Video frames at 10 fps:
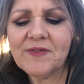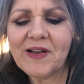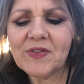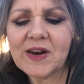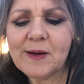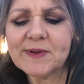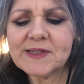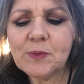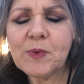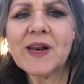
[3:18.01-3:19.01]
found that I
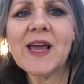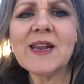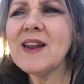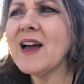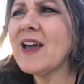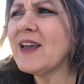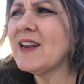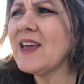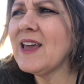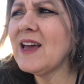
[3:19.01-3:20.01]
was at
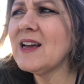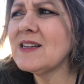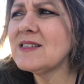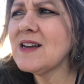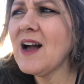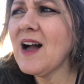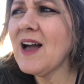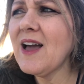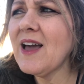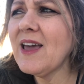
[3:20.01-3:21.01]
189, and
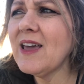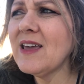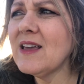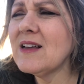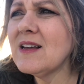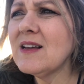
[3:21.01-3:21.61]
I